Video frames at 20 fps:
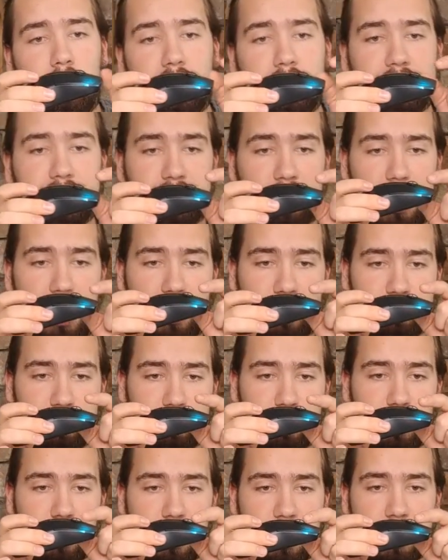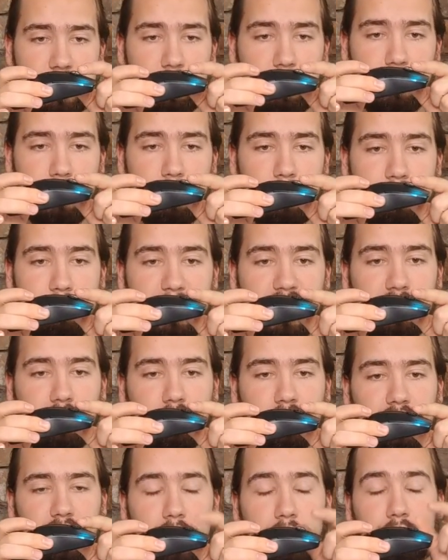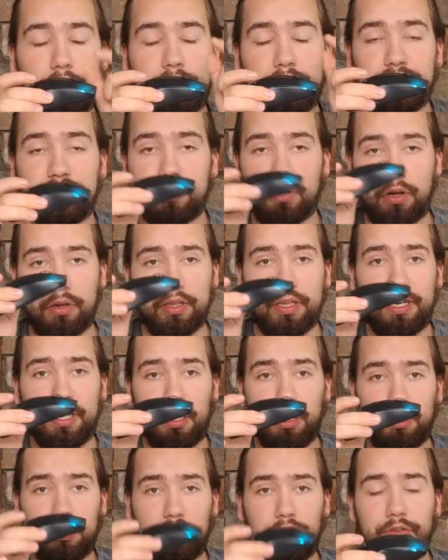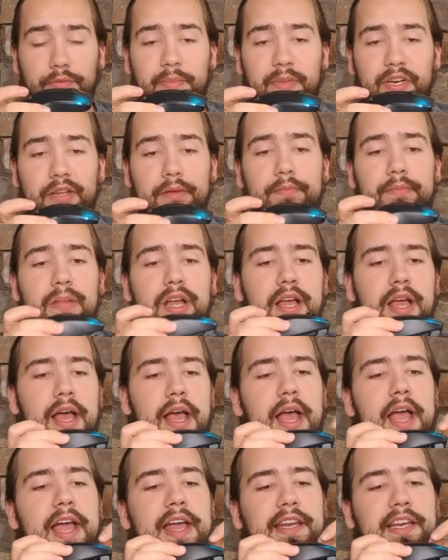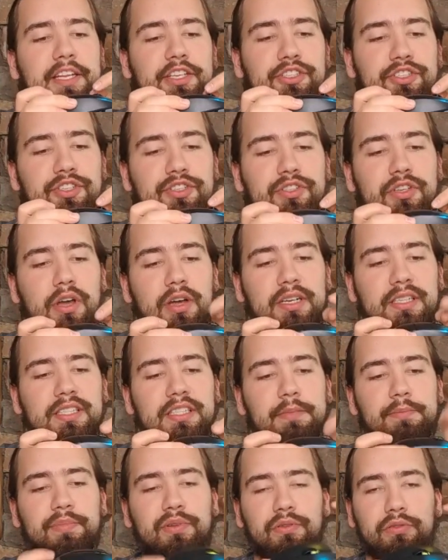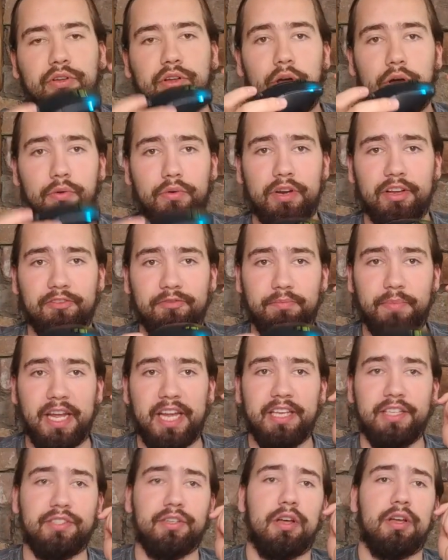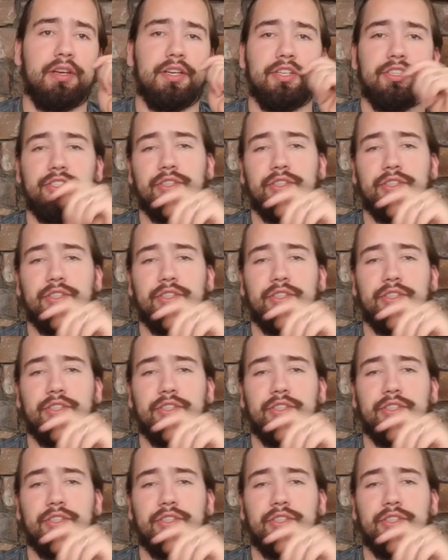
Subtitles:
is actually milled out of solid aluminum, and it's just got a simple coat of paint on it.